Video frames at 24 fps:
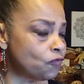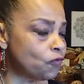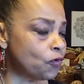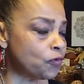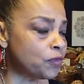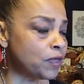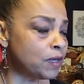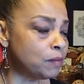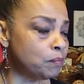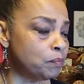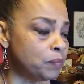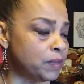
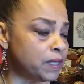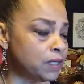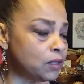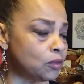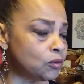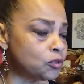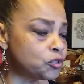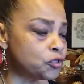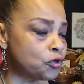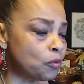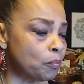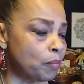for they
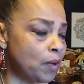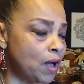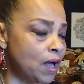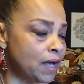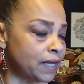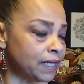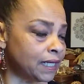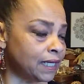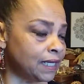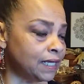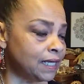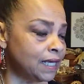build your
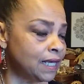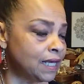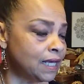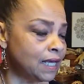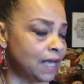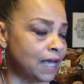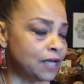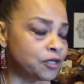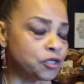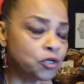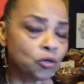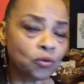body
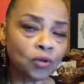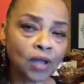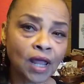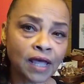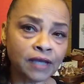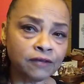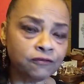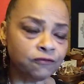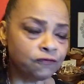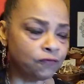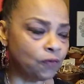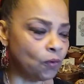and your
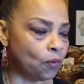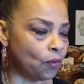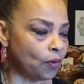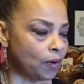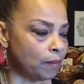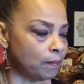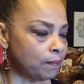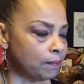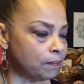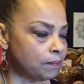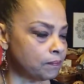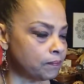life
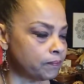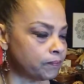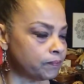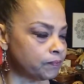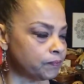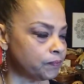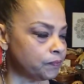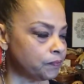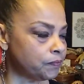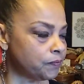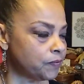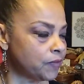form.
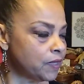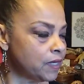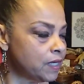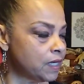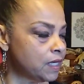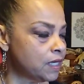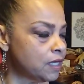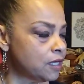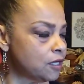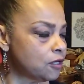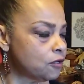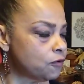
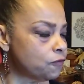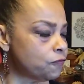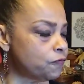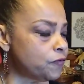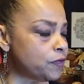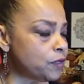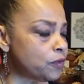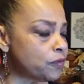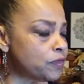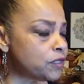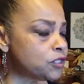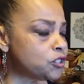
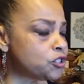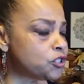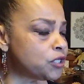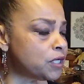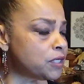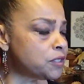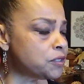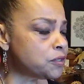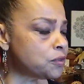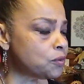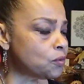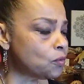Feel the
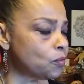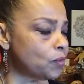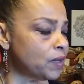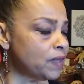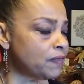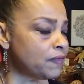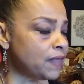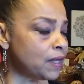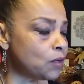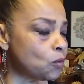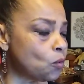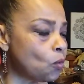gentle
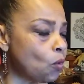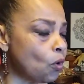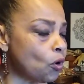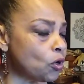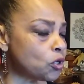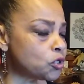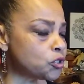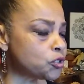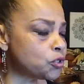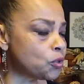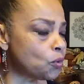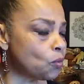wind that
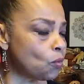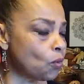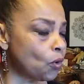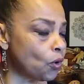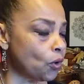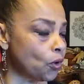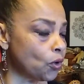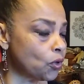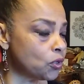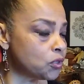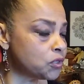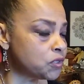works your
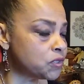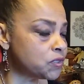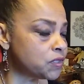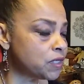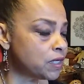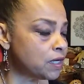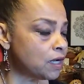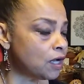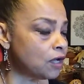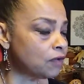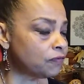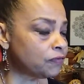words
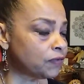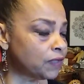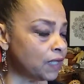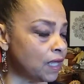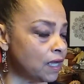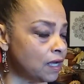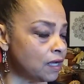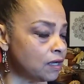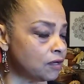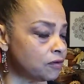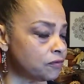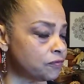of
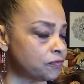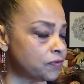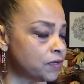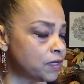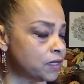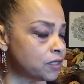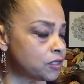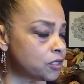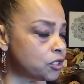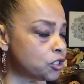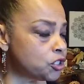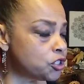love
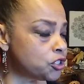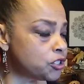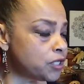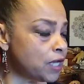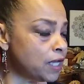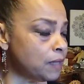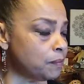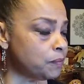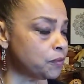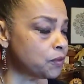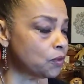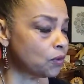to
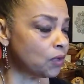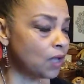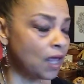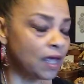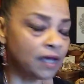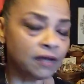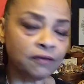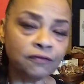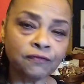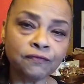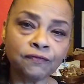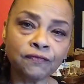shape your
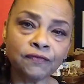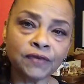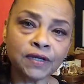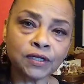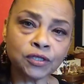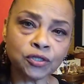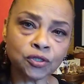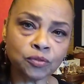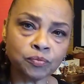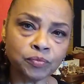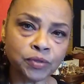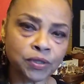life
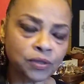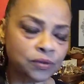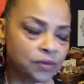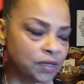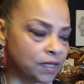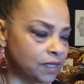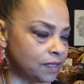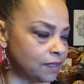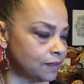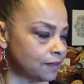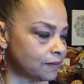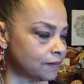into
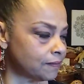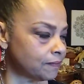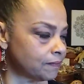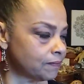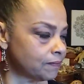beauty.